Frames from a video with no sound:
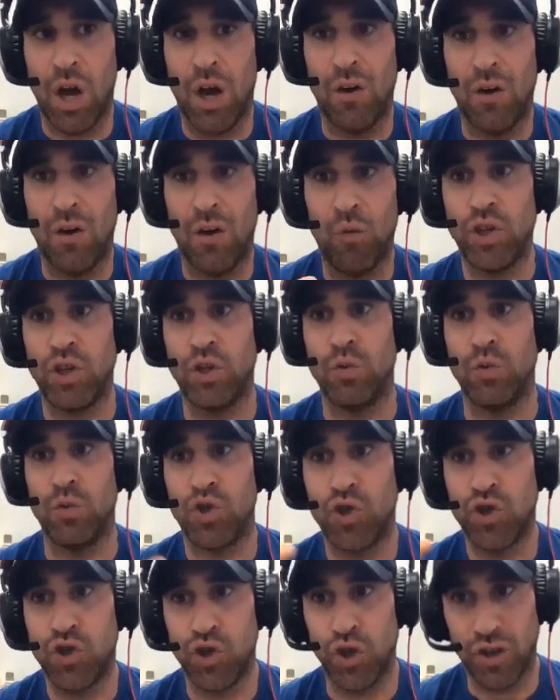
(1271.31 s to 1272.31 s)
of what you
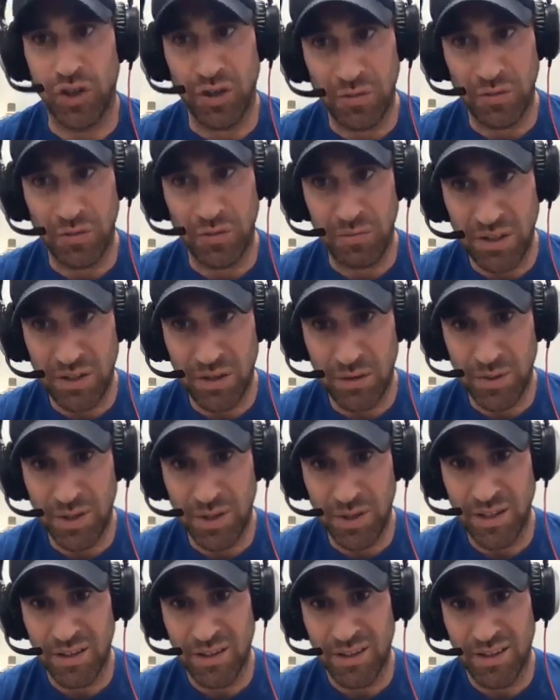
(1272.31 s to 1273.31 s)
shouldn't be
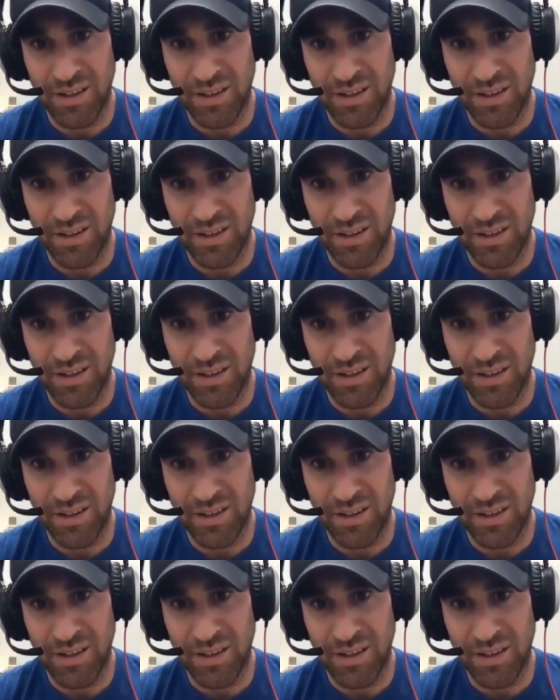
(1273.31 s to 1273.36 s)
doing,